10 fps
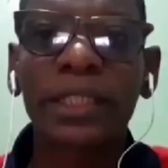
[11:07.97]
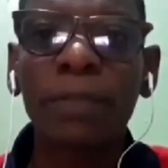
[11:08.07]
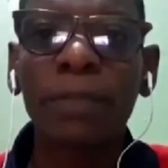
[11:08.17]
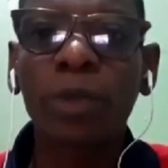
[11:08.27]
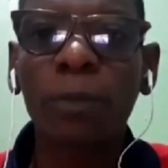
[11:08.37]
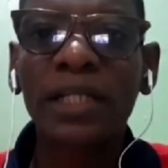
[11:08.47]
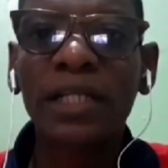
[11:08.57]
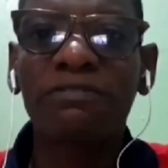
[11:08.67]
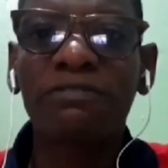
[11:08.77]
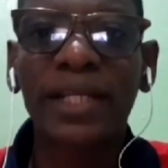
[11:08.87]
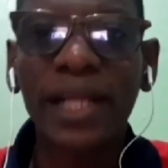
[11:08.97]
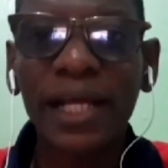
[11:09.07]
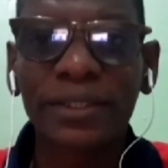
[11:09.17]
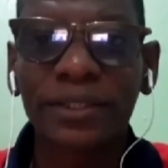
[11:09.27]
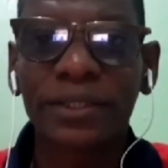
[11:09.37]
they properly
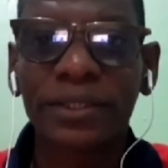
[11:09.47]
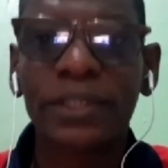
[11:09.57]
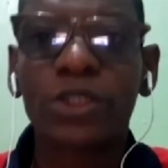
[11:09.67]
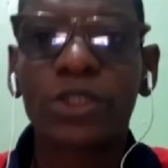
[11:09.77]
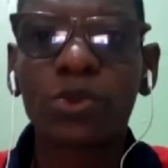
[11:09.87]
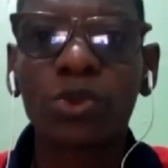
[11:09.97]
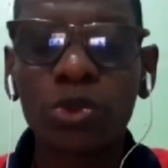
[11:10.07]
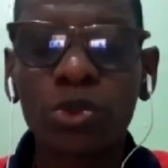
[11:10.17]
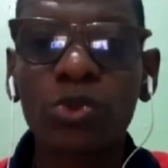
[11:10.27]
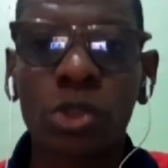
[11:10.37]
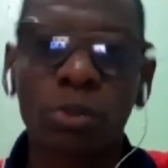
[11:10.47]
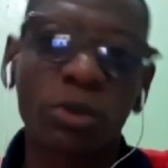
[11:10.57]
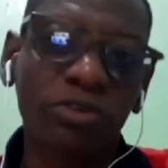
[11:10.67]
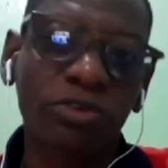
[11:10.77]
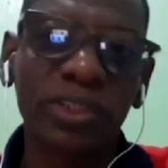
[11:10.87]
financed to do
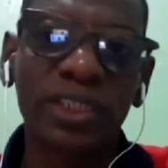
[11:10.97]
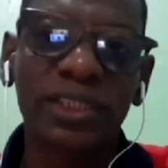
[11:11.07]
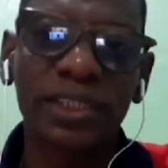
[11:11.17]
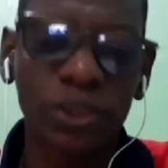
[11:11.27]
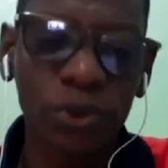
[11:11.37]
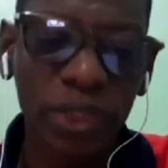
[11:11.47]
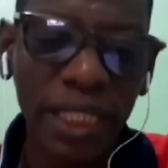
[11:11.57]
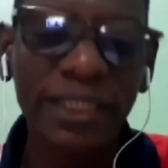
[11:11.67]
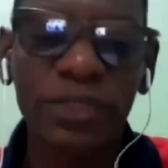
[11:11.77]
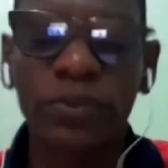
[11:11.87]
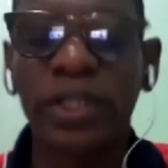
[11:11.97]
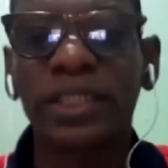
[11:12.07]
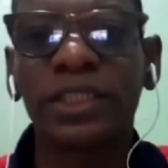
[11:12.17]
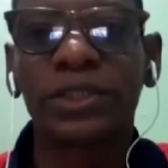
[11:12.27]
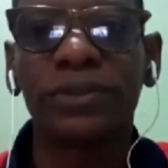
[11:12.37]
some of all these things? So that is where
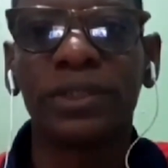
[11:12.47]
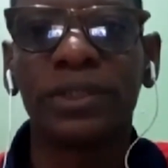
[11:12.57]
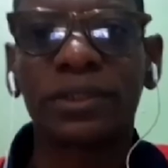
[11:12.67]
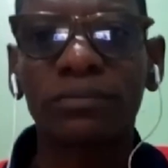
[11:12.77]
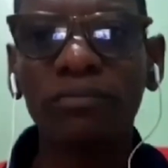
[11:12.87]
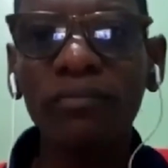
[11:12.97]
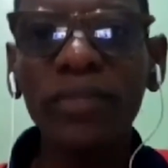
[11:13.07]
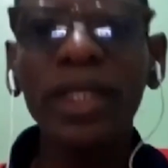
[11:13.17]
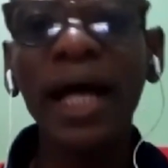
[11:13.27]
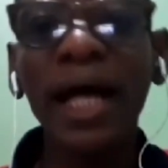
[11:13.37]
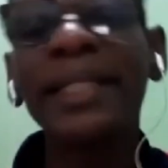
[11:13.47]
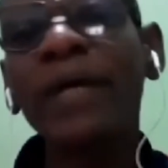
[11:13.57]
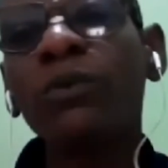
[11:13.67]
the issue is. And then